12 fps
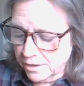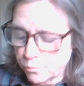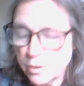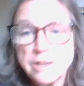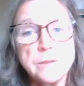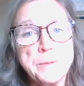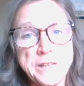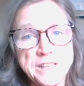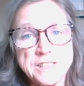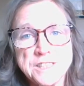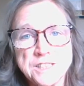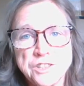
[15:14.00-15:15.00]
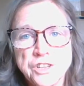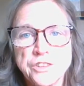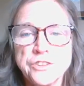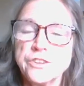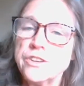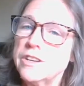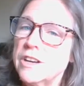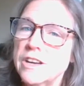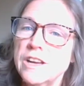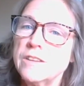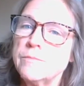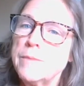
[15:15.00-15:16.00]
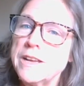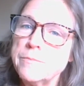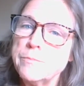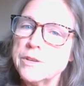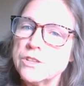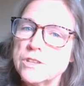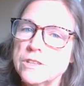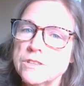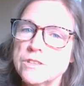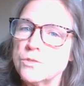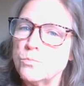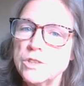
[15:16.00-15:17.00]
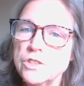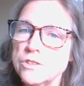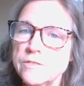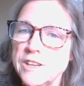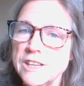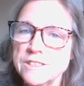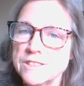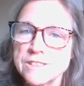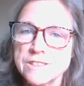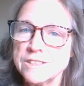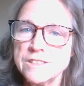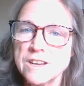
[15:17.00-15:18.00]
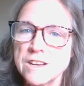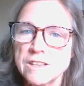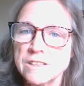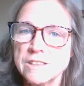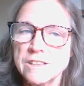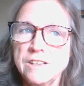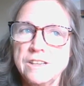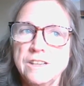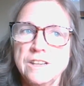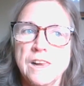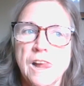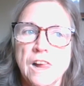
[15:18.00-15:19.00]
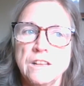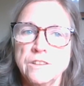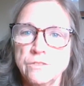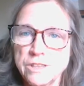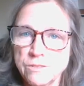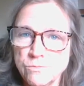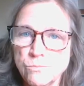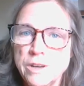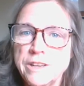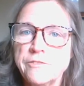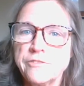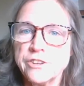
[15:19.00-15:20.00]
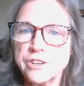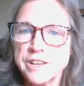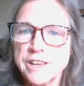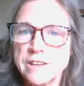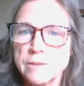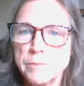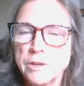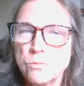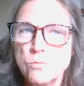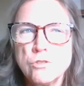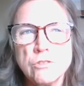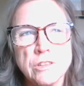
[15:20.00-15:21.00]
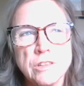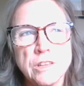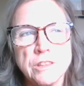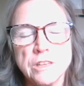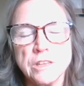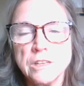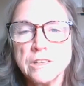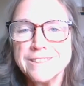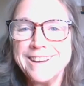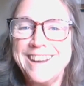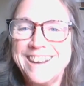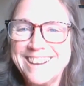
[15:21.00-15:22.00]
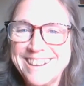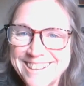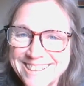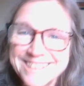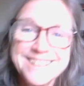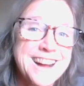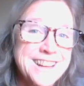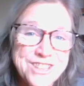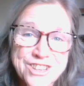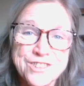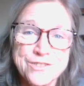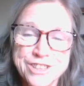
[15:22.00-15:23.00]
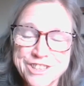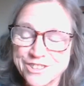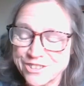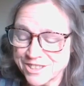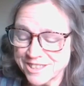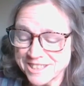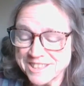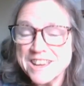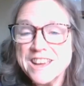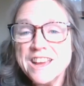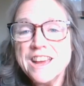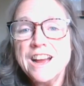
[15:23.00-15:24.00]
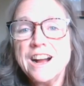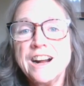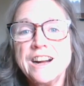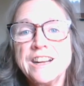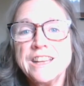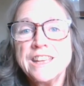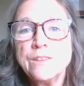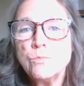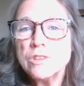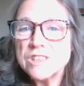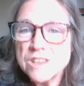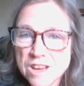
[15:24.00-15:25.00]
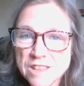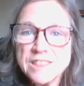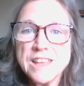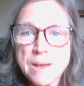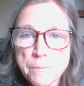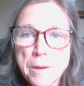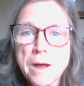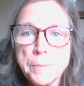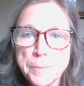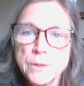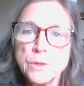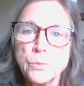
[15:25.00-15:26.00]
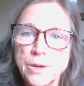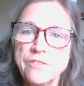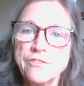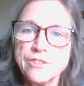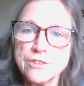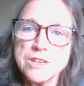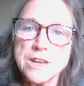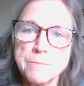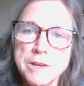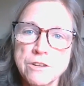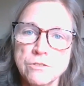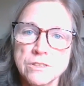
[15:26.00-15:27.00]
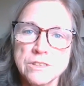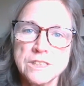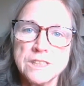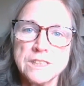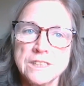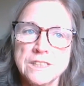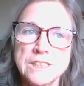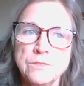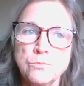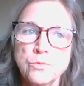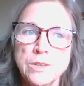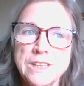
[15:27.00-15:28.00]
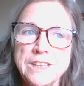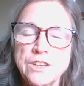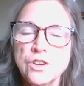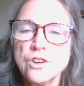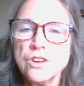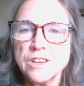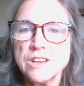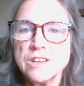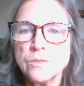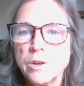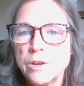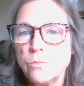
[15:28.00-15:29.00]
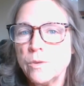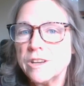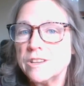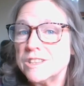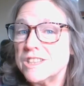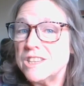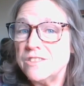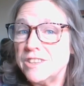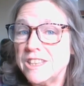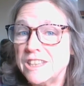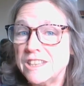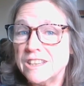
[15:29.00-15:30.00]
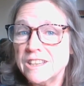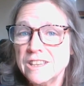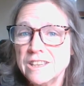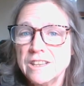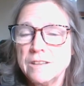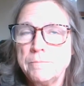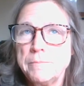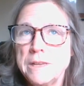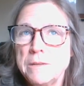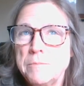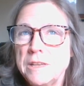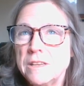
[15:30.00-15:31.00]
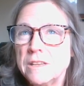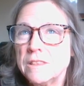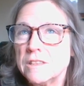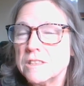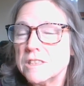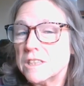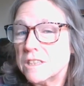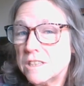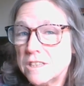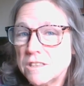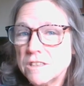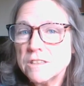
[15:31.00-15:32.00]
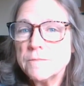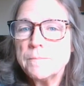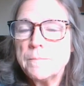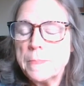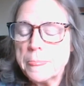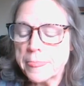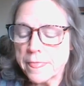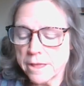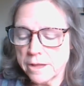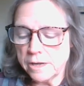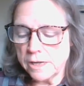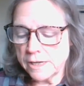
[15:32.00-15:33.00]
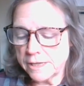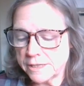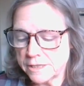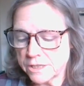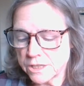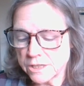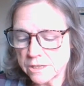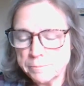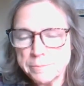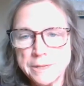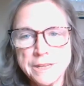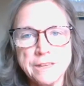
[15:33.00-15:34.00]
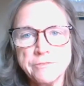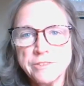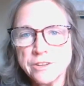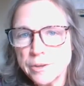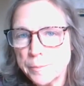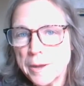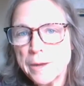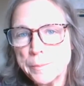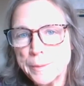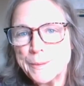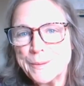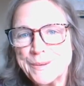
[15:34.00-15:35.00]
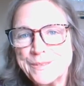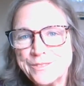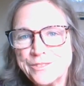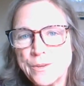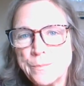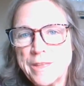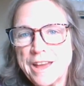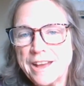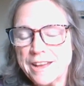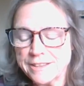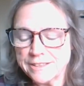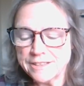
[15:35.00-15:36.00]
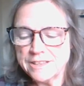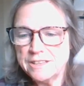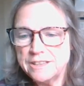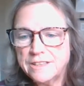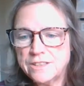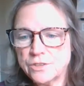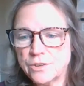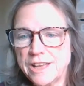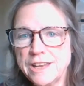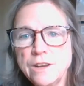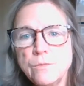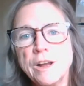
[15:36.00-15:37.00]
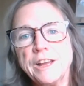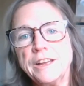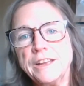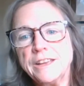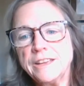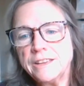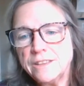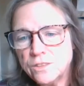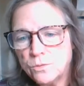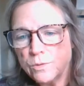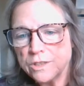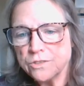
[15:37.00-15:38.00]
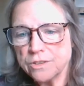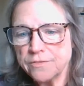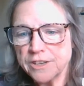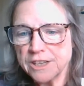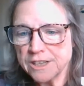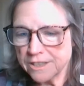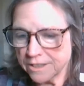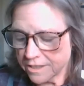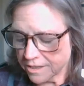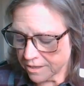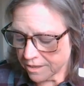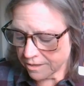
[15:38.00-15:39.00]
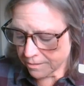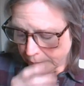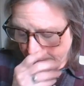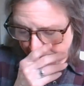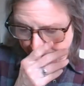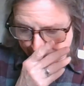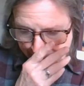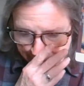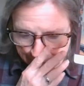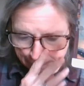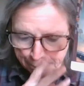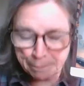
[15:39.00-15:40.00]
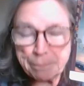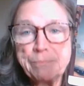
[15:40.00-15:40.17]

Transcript: went up against each other. And my impression is The Wizard of Oz did not, although it went up for an Academy Award, I think. I should have researched this. It was not that popular when it first came out. It really caught on when it went on TV, maybe in the 60s, and became very popular from that. So anyway, in The Wizard of Oz, there is